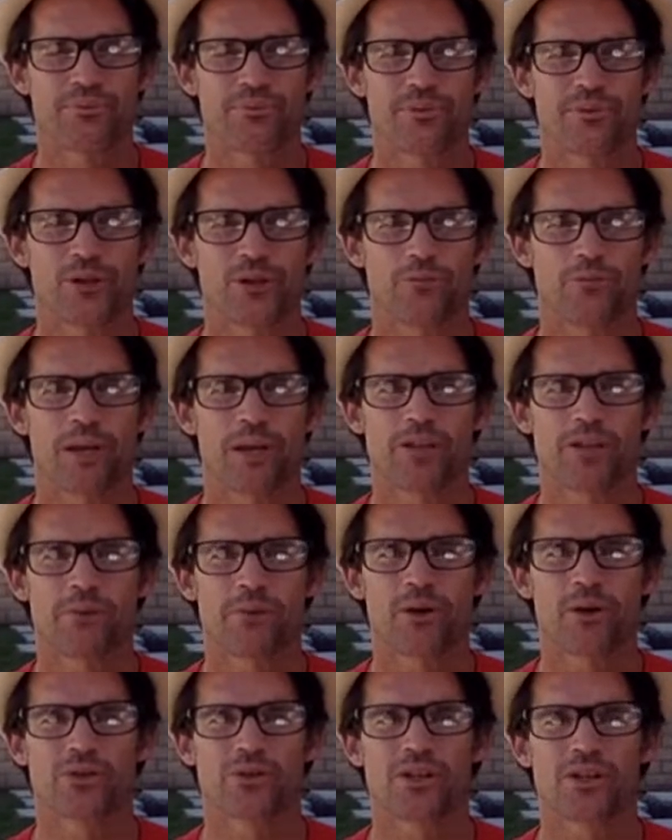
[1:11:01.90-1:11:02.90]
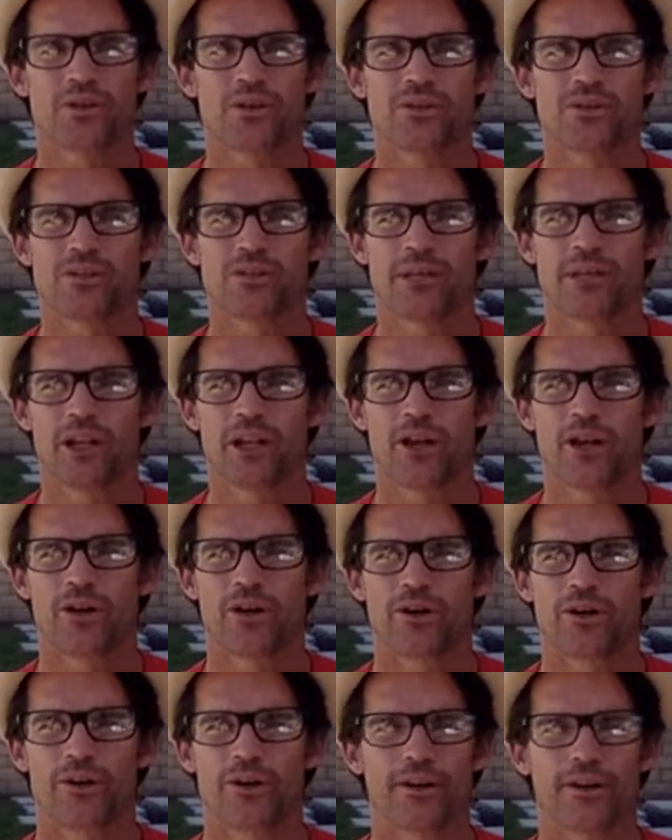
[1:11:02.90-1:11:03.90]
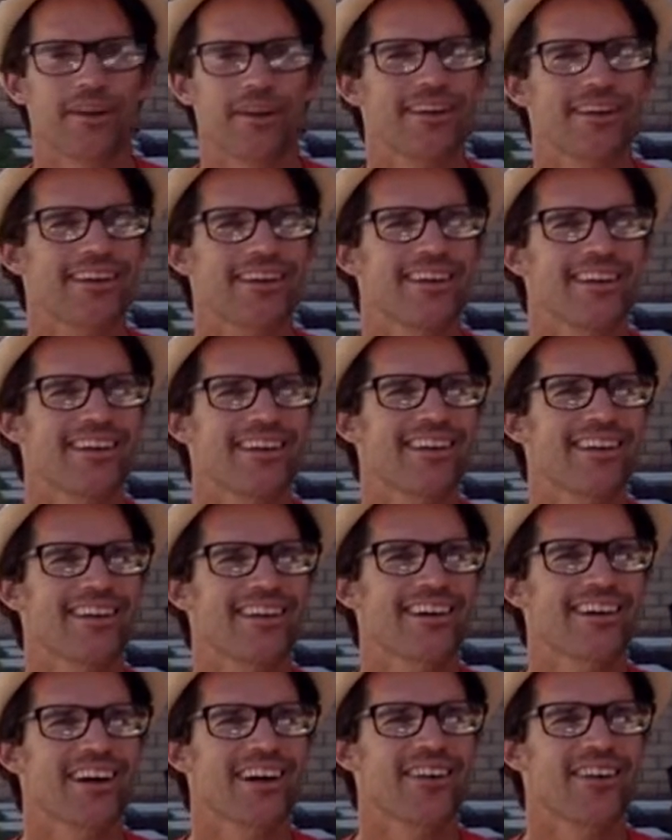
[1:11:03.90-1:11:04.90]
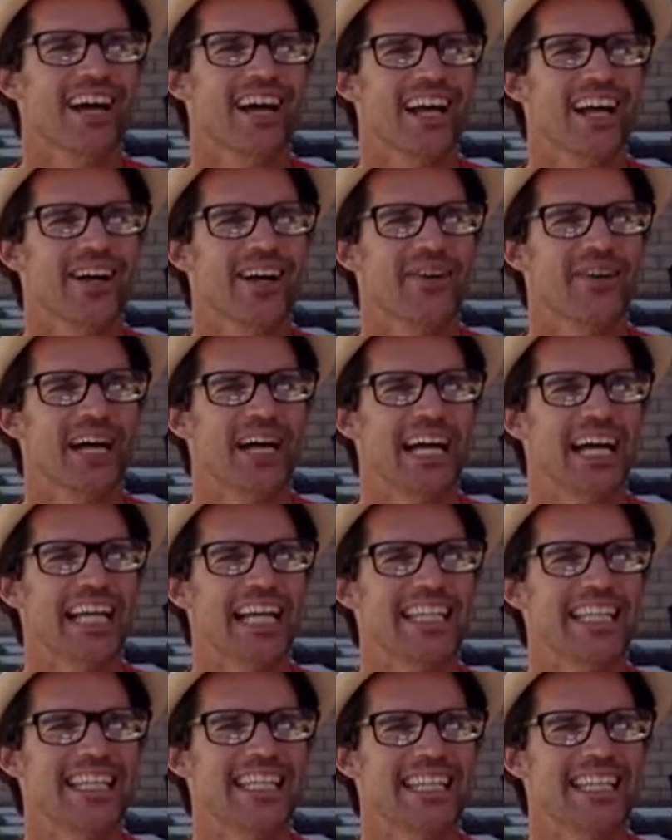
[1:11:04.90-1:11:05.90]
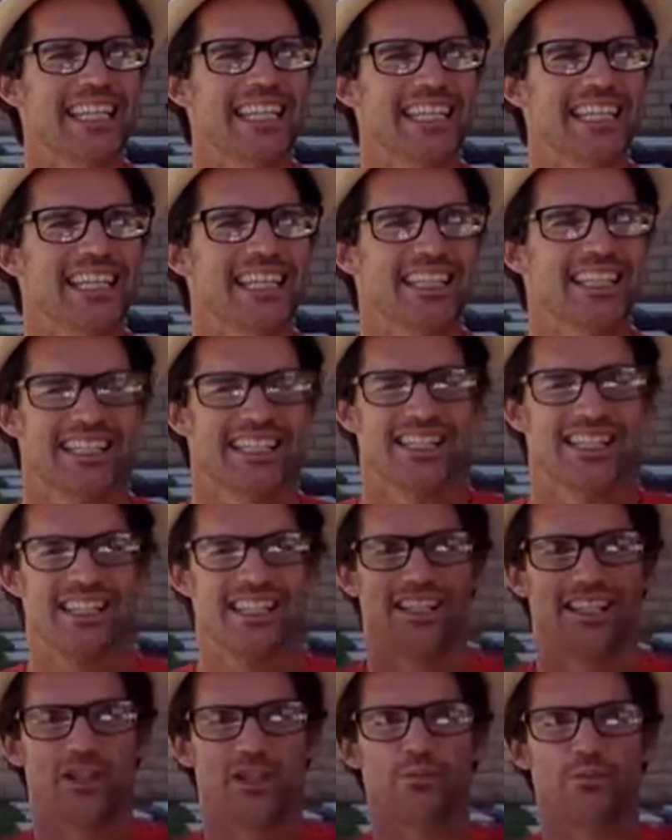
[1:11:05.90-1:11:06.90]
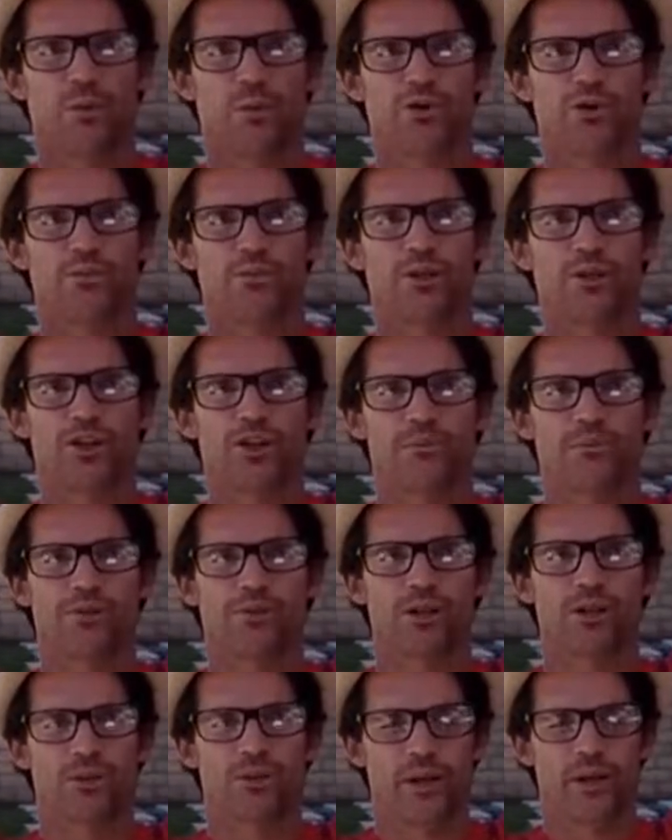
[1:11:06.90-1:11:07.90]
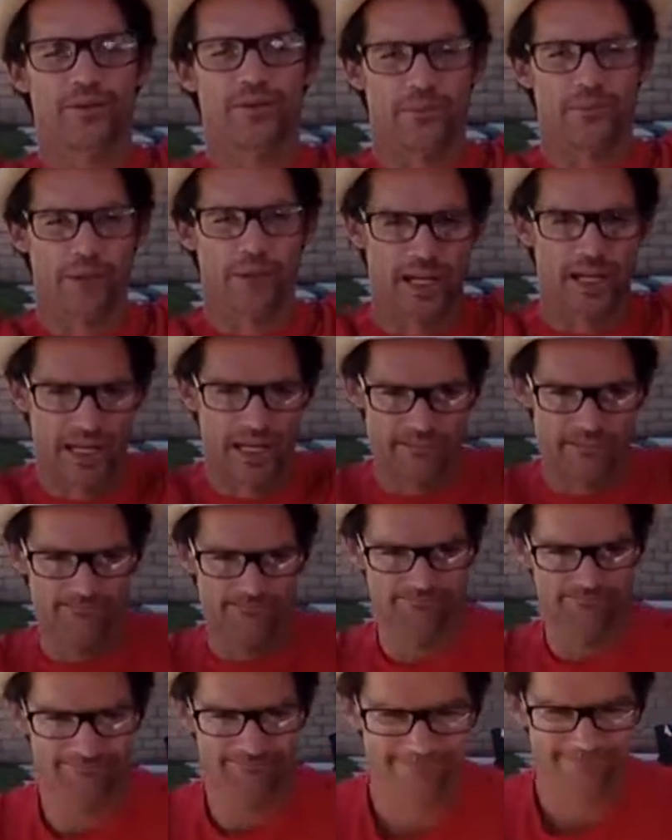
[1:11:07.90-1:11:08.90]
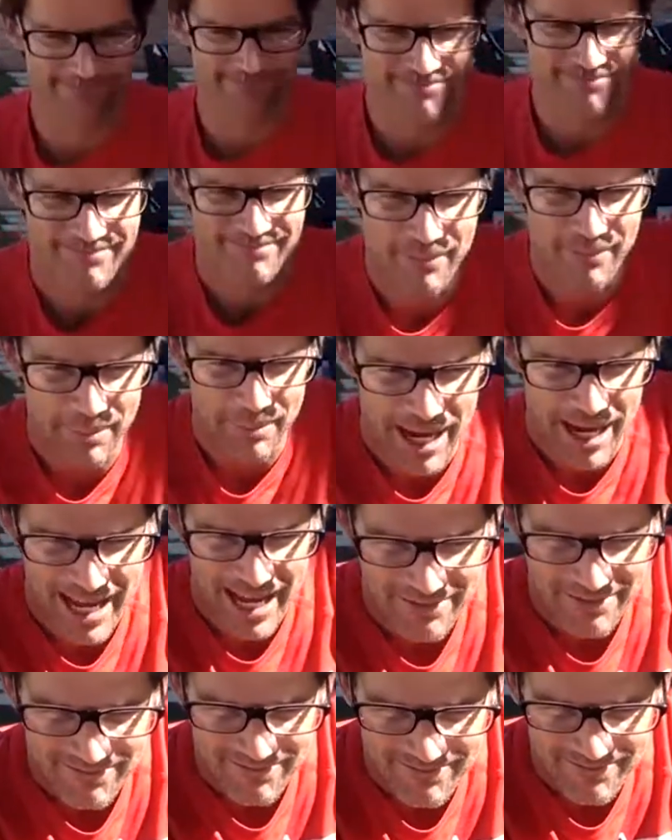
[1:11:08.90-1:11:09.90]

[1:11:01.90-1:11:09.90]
There's baseball skills to be learned. All right, all right. Sportsmanship salute, everybody. Bye-bye.